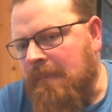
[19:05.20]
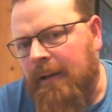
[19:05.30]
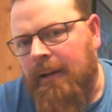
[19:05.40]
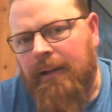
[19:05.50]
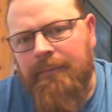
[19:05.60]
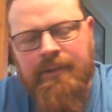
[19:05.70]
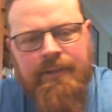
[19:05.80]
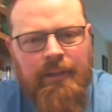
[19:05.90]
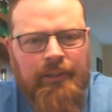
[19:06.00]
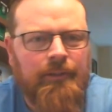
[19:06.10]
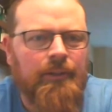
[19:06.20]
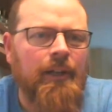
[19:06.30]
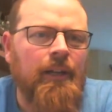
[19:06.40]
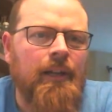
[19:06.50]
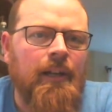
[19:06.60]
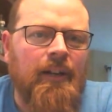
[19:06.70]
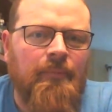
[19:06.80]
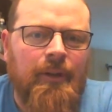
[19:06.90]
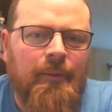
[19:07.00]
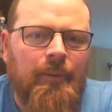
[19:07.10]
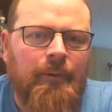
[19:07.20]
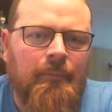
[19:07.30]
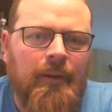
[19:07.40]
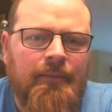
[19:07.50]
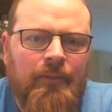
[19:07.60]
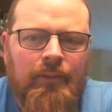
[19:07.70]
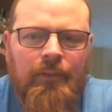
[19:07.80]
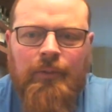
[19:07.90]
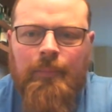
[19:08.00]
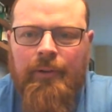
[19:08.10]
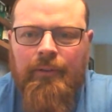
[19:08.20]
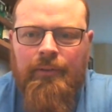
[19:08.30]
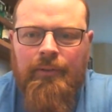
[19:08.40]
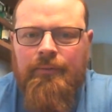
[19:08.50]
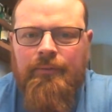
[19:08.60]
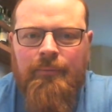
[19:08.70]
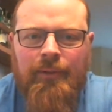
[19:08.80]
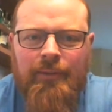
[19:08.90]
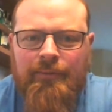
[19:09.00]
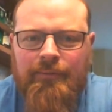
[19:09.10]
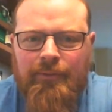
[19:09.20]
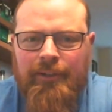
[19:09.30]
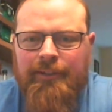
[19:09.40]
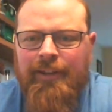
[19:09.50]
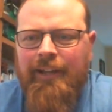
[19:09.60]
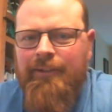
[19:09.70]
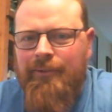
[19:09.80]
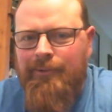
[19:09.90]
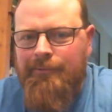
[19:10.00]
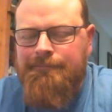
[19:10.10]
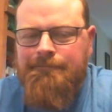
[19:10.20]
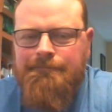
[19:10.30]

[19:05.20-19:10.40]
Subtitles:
I'm just telling everybody about my first experience with Laphroaig 10-year-old.